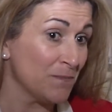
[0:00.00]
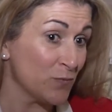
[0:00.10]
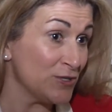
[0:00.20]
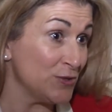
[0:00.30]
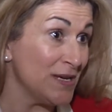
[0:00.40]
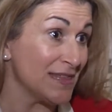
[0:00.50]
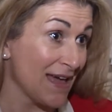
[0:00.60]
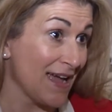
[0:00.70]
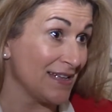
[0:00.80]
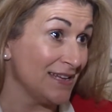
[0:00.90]
for doing
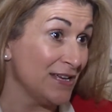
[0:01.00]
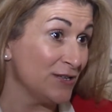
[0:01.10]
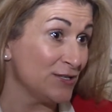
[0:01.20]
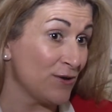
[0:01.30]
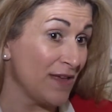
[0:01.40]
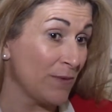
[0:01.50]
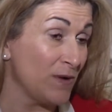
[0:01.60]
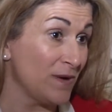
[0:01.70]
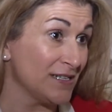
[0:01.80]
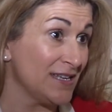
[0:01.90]
that, so that
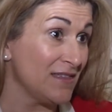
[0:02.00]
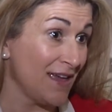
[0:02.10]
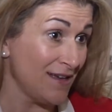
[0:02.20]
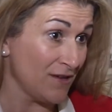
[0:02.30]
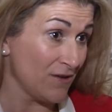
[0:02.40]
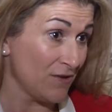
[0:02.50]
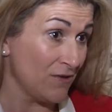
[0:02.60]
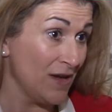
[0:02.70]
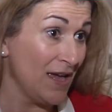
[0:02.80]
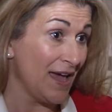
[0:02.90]
we want to say thank
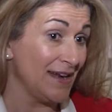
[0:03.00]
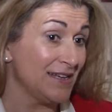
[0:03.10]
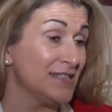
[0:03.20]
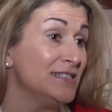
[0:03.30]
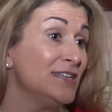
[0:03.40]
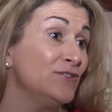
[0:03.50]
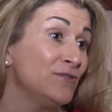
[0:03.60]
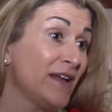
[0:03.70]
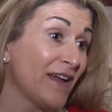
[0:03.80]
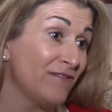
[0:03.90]
you and continue
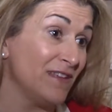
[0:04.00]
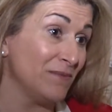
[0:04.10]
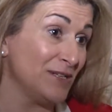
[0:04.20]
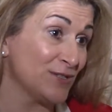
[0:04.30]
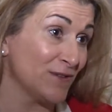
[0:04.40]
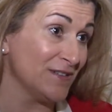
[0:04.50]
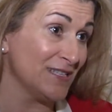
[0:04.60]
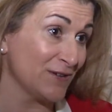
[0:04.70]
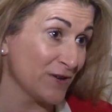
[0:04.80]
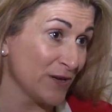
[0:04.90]
to have them be
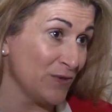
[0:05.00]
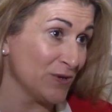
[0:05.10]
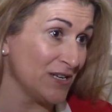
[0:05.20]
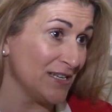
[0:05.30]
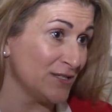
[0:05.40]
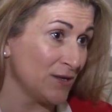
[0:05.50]
servicing our community.